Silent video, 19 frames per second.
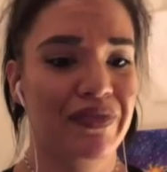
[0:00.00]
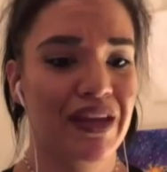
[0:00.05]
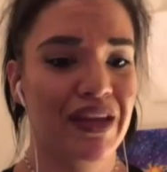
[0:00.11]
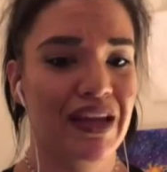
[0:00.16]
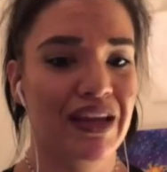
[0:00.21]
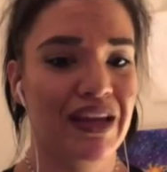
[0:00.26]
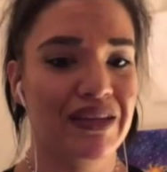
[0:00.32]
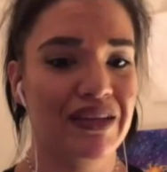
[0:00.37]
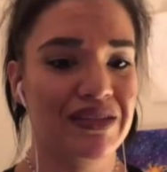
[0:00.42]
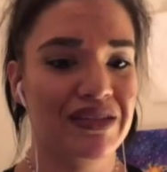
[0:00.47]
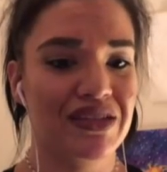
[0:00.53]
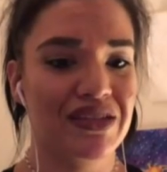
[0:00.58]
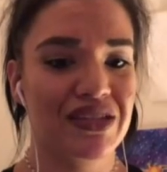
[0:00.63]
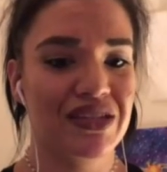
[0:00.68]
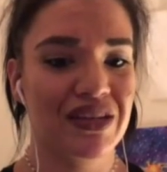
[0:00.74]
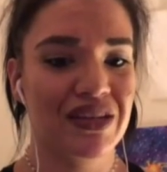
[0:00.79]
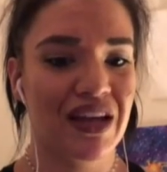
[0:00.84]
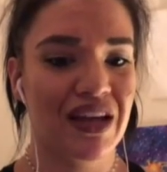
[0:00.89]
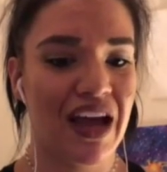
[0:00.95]
And
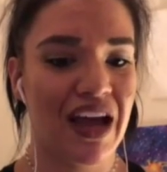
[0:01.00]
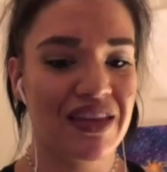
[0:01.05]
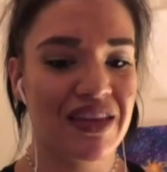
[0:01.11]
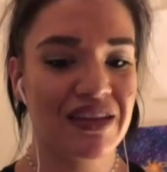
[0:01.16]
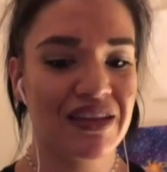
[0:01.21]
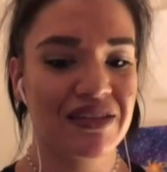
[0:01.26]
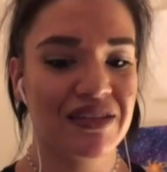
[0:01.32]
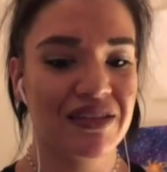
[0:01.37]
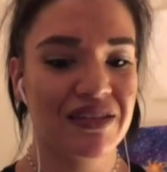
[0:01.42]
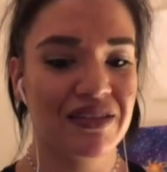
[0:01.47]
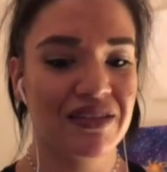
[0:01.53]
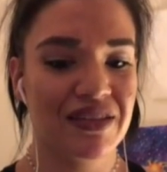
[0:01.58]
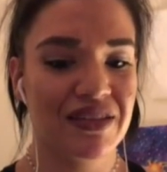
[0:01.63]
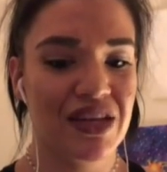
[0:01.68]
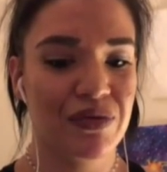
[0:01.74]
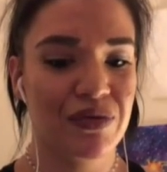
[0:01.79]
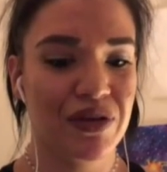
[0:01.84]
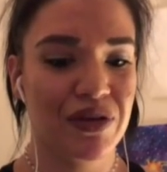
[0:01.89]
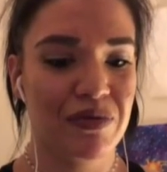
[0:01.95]
I think
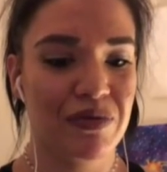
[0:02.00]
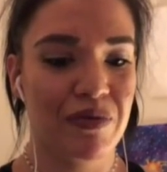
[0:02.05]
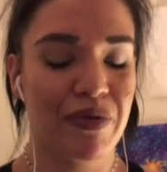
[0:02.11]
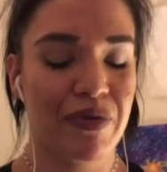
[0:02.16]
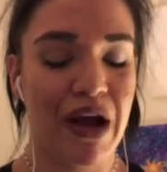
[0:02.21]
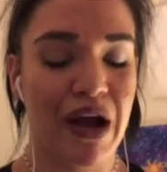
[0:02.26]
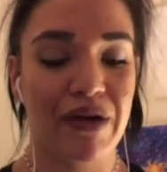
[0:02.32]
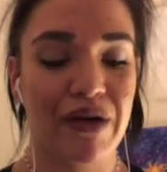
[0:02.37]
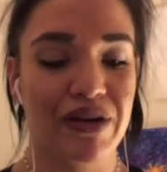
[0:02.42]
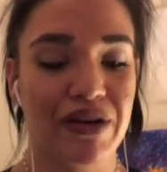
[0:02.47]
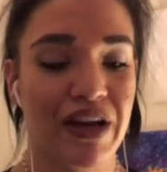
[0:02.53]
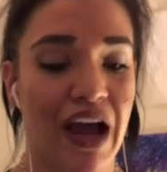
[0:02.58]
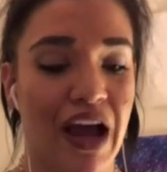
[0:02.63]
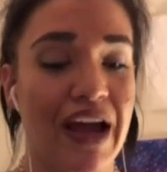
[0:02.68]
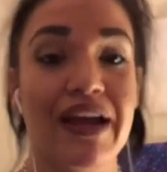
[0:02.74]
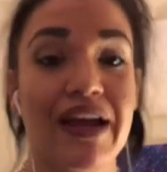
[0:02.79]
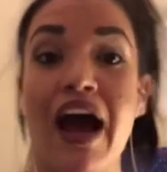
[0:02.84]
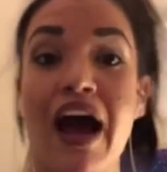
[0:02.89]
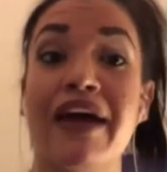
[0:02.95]
he would have been proud. And
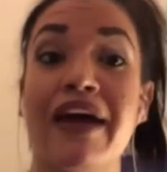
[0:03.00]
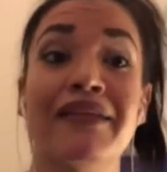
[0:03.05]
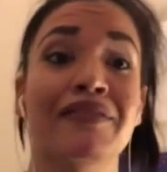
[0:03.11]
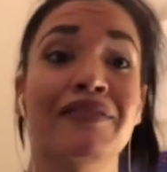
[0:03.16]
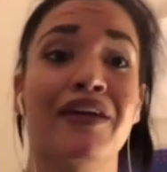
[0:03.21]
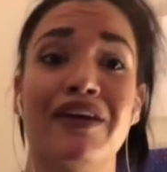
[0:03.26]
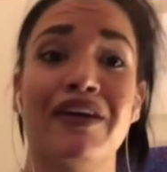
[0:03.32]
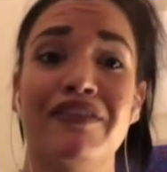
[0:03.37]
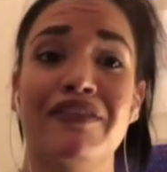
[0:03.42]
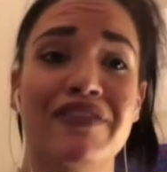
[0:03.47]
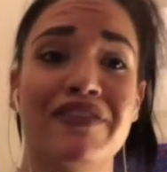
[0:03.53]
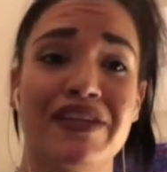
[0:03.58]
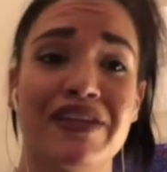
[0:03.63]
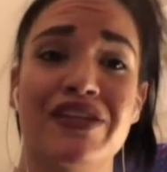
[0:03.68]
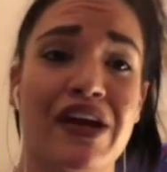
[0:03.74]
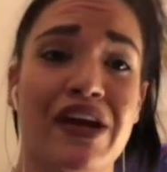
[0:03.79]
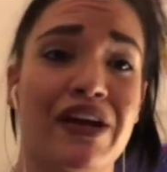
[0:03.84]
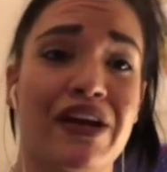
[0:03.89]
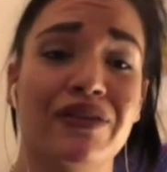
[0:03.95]
I love the
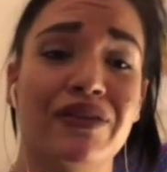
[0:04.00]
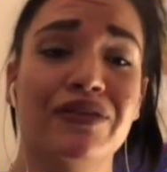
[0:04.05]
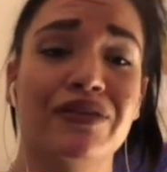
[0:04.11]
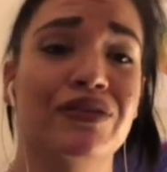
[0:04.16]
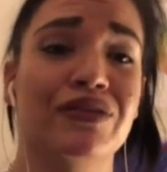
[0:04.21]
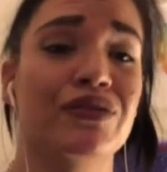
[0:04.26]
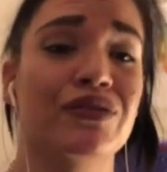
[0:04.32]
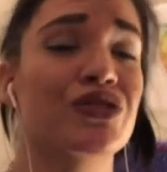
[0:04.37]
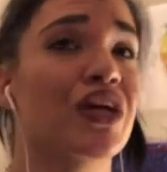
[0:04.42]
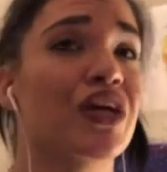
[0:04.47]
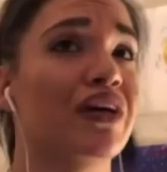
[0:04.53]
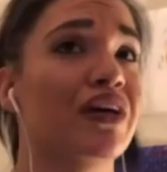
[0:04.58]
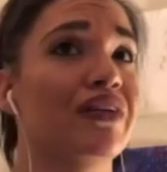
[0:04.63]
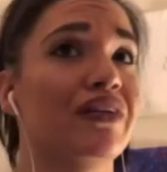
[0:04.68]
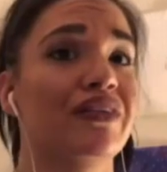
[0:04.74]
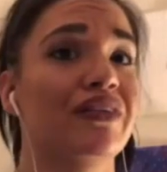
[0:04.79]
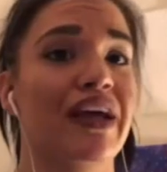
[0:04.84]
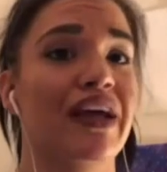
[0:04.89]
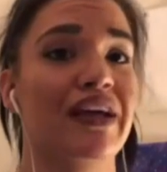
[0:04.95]
entire Lucha,
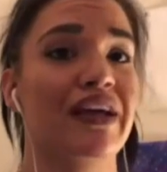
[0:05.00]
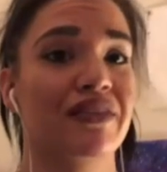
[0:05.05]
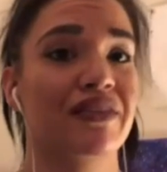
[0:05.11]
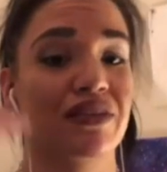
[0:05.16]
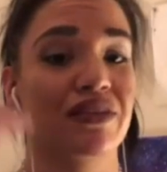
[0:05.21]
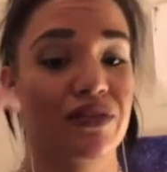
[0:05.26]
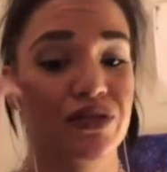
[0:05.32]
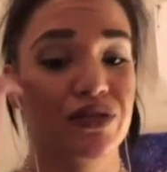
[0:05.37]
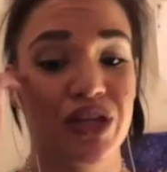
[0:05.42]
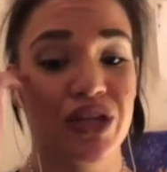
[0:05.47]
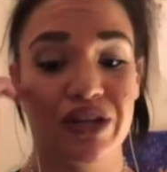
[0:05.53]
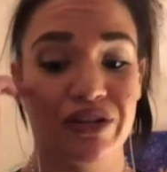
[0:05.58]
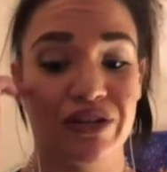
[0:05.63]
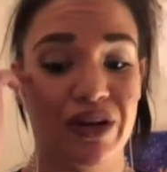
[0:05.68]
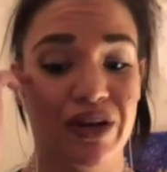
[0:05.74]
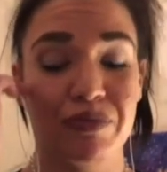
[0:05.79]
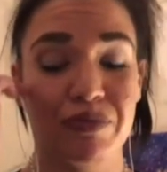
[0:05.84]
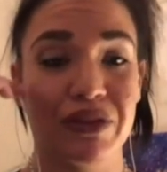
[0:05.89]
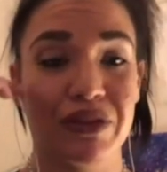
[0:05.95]
like the Lucha
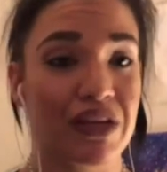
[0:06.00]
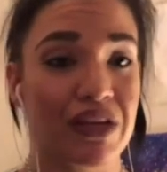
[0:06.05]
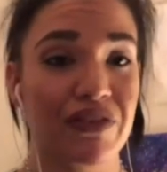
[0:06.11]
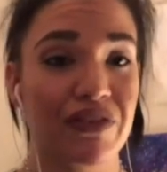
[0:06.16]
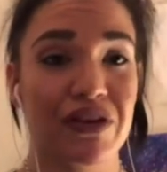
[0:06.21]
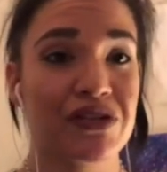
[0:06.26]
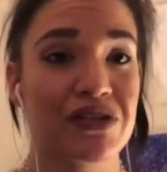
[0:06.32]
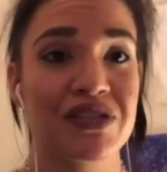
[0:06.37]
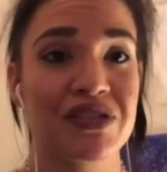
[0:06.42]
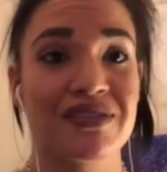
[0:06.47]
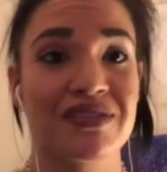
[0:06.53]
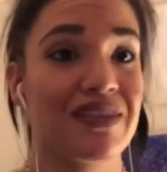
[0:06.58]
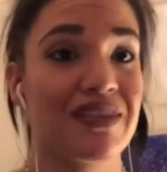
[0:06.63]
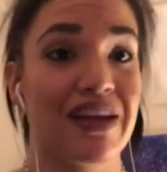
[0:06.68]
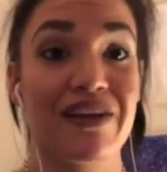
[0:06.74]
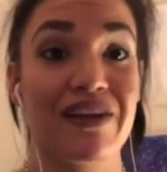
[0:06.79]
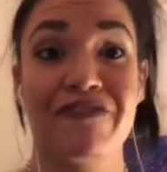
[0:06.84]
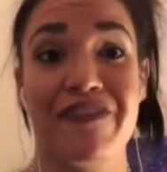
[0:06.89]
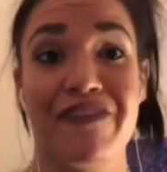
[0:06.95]
Underground believers.
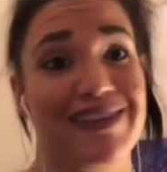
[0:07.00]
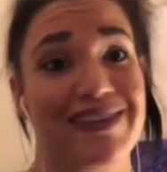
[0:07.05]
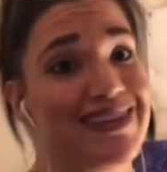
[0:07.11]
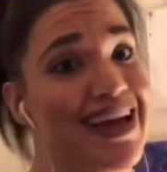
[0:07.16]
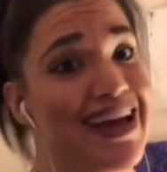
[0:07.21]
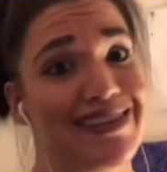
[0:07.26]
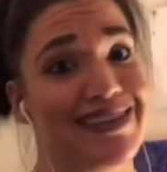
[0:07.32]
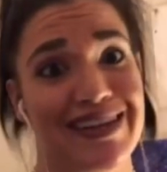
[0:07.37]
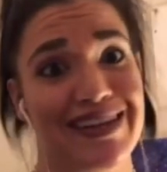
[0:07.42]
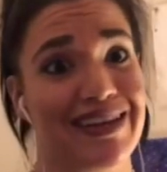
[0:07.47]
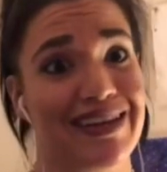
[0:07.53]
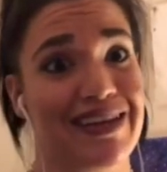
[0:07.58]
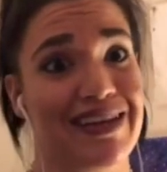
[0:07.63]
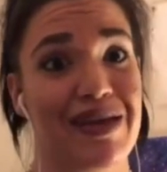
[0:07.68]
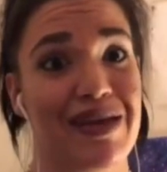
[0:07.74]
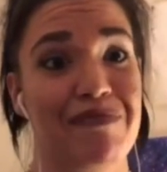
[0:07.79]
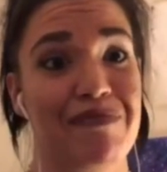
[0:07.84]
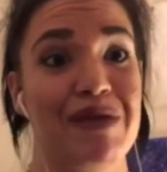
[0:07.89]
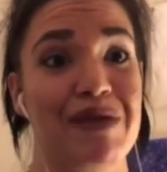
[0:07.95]
They're fantastic. And
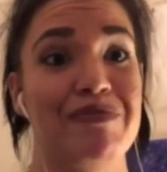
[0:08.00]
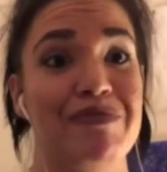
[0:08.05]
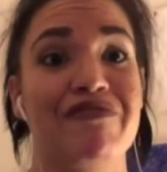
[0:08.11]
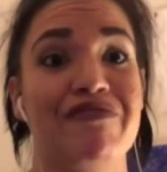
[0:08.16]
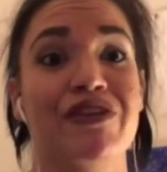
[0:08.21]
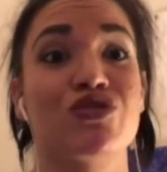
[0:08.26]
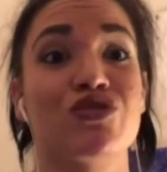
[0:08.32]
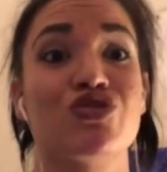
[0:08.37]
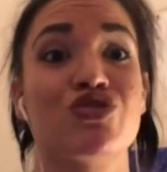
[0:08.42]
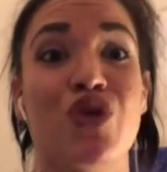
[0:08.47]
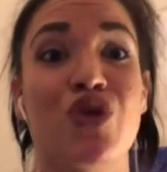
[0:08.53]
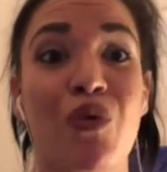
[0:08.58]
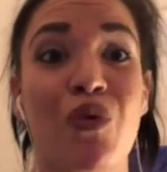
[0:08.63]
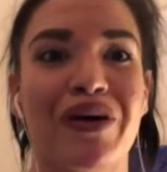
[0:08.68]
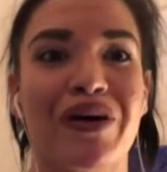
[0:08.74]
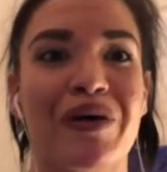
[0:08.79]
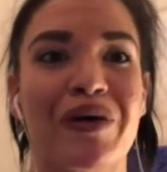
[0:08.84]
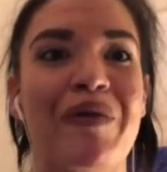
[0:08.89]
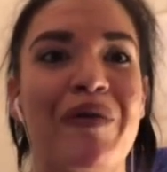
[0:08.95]
they made me feel so
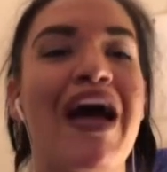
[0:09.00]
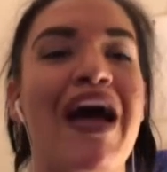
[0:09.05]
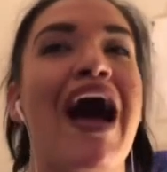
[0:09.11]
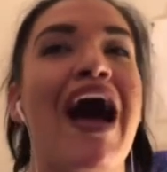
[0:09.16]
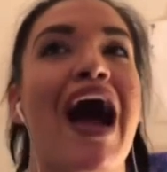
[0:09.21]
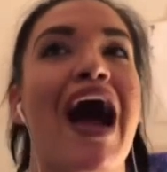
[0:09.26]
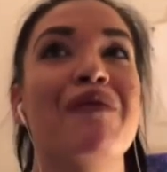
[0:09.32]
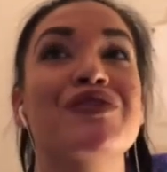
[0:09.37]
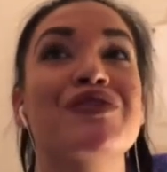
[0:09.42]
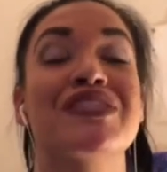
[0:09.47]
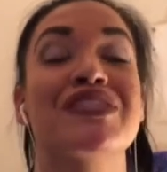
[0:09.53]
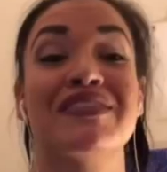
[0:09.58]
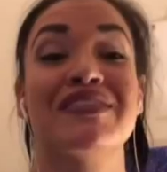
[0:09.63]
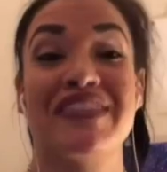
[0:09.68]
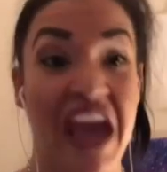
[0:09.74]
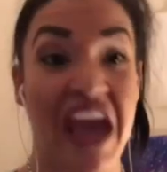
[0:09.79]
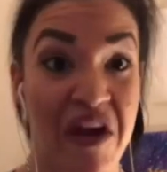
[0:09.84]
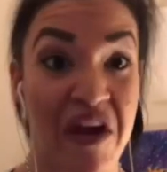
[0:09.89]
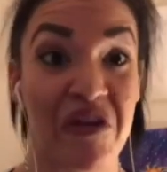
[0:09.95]
welcome. I was
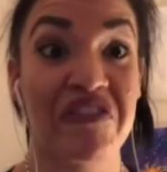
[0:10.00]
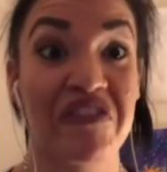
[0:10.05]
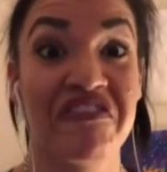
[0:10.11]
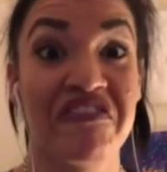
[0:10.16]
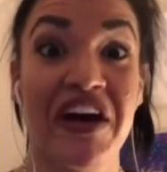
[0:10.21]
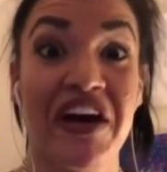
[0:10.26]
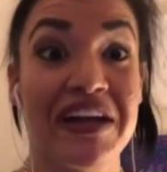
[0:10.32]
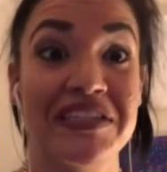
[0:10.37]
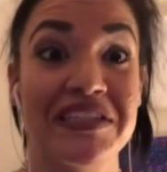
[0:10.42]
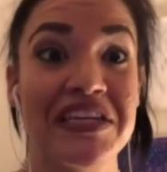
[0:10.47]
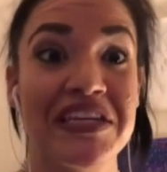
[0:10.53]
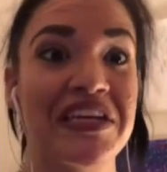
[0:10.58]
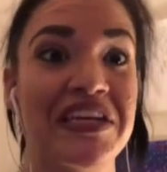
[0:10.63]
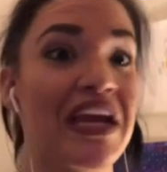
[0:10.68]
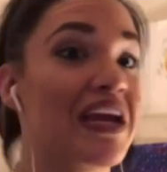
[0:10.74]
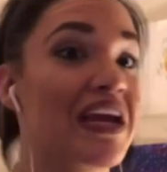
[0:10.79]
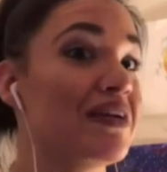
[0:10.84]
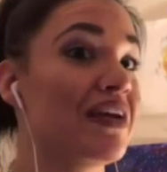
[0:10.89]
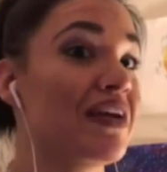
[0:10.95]
terrified,
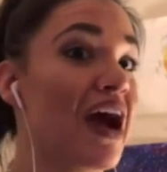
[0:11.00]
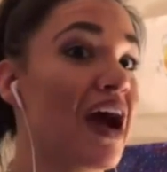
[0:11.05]
TK.